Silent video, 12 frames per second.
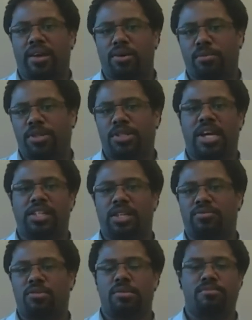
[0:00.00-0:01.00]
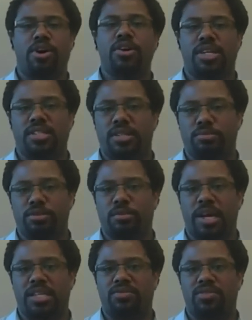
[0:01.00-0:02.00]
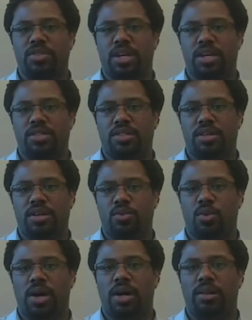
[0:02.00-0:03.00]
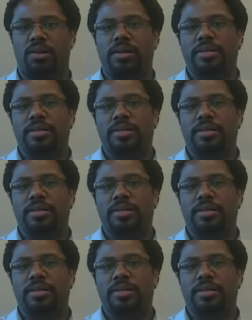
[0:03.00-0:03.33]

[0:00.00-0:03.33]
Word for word: a, computation and from a processing perspective as as, as well